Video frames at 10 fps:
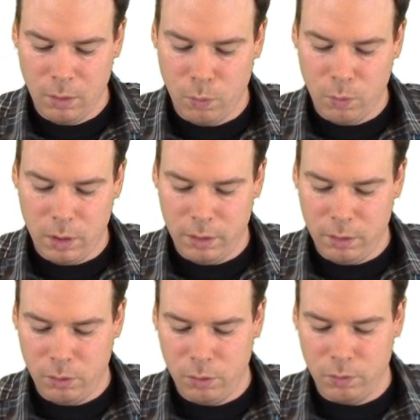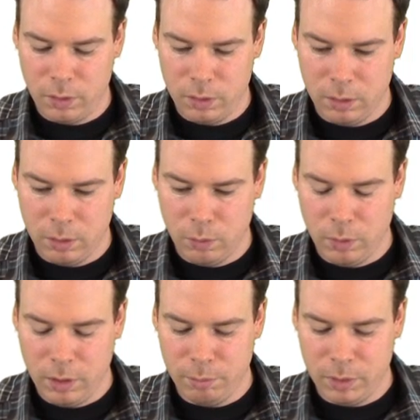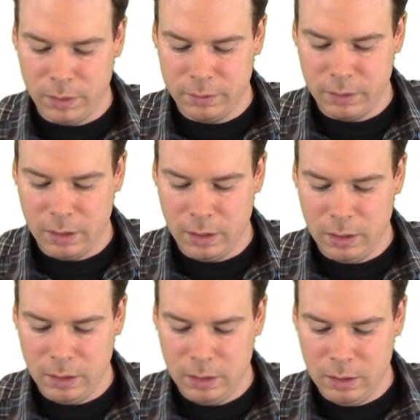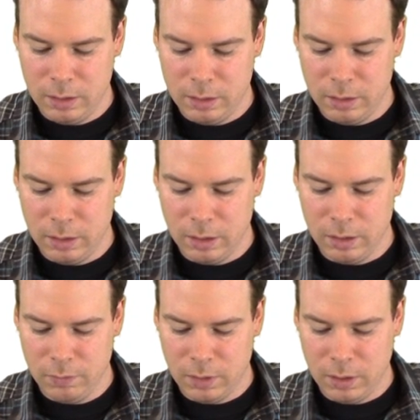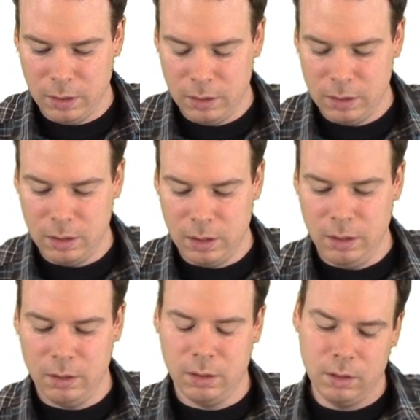1 over 1 plus a e to the negative kt.